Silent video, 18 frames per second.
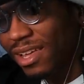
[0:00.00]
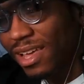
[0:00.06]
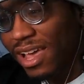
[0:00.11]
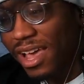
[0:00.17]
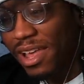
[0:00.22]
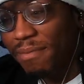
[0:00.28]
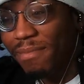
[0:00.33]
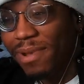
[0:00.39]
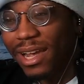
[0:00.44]

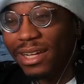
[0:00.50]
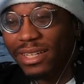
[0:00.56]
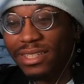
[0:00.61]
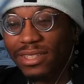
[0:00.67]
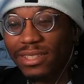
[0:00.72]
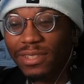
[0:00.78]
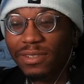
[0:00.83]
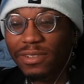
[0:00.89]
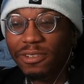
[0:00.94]
And my
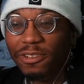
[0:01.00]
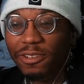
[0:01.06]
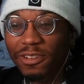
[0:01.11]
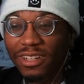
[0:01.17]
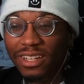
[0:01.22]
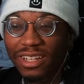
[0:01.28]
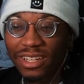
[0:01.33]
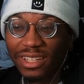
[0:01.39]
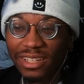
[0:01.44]

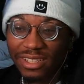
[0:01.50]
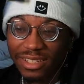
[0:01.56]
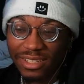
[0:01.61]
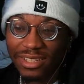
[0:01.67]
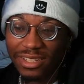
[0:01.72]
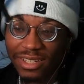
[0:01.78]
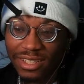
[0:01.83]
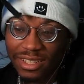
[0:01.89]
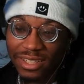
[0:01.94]
sword.
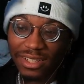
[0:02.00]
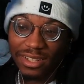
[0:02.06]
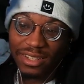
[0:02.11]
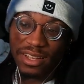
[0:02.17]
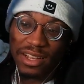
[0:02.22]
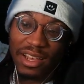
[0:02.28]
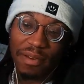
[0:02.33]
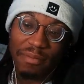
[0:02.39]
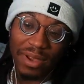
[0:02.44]

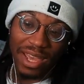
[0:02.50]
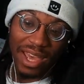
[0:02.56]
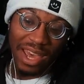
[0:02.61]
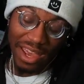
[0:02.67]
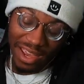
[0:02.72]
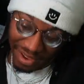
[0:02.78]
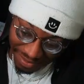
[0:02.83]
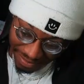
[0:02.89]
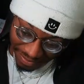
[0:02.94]
But yeah.
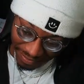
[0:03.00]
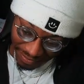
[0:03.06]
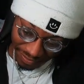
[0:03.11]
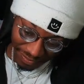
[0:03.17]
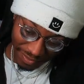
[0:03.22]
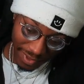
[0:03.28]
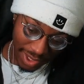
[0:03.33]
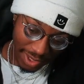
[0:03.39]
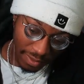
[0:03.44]

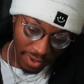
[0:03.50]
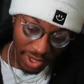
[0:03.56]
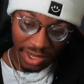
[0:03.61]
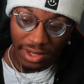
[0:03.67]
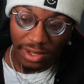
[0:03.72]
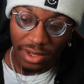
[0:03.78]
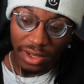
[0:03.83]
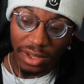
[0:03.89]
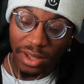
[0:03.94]
Anyway,
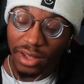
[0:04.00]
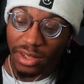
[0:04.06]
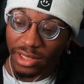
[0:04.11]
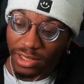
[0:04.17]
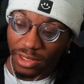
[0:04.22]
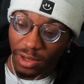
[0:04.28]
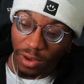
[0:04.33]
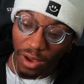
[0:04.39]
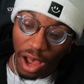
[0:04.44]

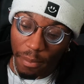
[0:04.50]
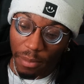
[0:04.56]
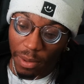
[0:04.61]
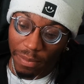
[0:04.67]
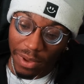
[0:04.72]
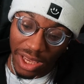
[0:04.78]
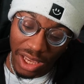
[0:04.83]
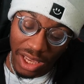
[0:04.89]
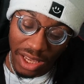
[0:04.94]
so I'm gonna
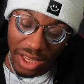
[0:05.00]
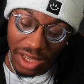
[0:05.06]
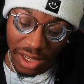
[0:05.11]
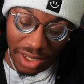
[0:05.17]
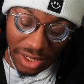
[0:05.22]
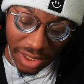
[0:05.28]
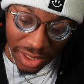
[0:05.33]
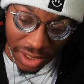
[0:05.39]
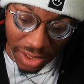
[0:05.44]
be
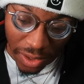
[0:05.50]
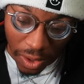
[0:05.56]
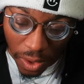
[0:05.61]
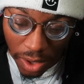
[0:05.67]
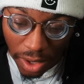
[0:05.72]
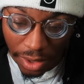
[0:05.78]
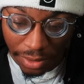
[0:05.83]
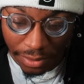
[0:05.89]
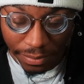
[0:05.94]

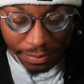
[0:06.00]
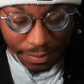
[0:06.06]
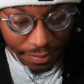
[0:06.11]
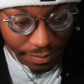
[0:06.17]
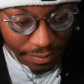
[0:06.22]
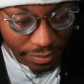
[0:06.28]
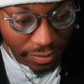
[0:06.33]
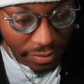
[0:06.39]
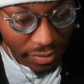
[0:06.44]
gone
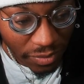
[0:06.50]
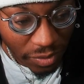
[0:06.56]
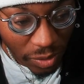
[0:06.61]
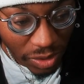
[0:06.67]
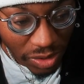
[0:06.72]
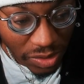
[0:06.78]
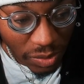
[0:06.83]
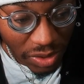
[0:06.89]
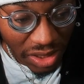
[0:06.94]
for
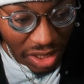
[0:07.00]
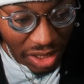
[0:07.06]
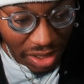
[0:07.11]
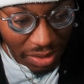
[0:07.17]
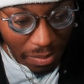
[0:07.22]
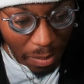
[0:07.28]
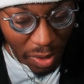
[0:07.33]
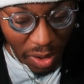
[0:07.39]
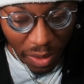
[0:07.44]
this
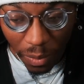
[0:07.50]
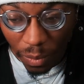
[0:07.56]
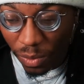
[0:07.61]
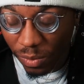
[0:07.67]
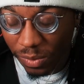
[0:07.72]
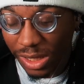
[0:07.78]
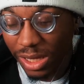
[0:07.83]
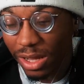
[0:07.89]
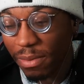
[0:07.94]
weekend, but when
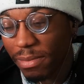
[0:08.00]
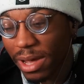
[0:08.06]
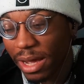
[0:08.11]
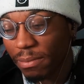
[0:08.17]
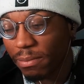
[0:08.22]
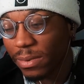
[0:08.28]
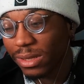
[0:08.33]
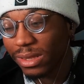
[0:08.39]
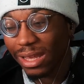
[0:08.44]
we come back
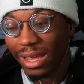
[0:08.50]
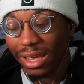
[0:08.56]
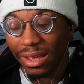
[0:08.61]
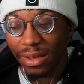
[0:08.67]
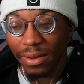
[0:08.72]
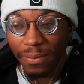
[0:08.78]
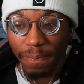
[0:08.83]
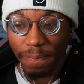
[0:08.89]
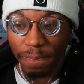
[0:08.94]
Monday,
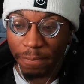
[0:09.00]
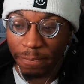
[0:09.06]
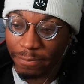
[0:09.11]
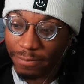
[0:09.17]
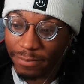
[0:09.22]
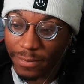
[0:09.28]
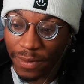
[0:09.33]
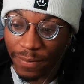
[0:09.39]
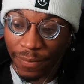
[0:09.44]

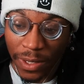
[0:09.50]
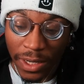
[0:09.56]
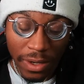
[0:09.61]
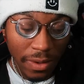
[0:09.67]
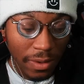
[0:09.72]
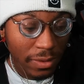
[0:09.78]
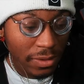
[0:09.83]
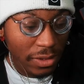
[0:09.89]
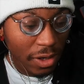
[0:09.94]
the
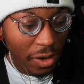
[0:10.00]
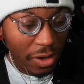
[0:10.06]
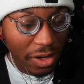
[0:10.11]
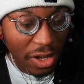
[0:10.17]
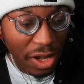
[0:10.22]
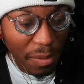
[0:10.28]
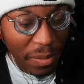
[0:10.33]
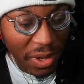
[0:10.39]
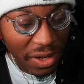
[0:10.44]
videos are
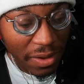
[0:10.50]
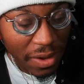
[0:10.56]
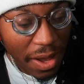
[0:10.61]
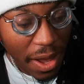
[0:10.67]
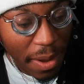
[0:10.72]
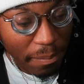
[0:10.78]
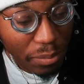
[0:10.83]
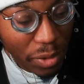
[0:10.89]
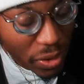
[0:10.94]
coming.
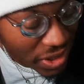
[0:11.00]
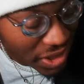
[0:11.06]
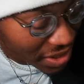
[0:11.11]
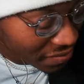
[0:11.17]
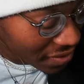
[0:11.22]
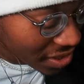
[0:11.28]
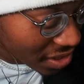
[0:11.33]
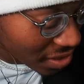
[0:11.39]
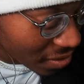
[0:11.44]
Music
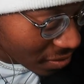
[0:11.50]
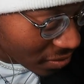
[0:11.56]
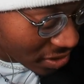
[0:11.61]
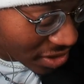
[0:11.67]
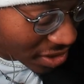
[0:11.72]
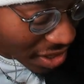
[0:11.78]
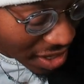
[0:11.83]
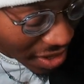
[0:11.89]
videos,